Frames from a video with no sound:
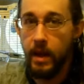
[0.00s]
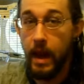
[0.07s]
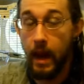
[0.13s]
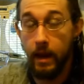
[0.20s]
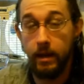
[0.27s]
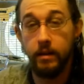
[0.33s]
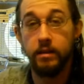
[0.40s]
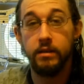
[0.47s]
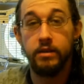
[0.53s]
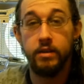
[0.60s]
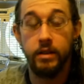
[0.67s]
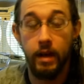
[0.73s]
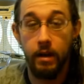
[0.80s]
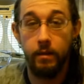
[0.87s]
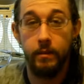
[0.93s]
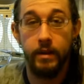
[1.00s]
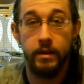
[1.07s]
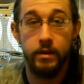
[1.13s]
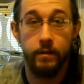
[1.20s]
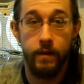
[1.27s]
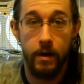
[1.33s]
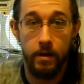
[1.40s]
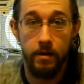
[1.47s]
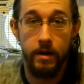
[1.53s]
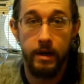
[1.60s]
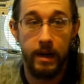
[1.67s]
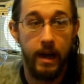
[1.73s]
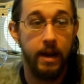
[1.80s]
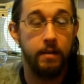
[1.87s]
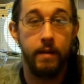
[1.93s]
8 installments of
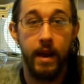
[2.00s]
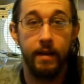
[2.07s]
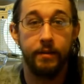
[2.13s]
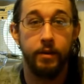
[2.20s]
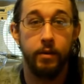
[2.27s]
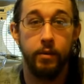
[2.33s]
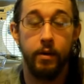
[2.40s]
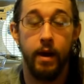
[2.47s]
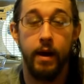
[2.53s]
Hurricane Matthew.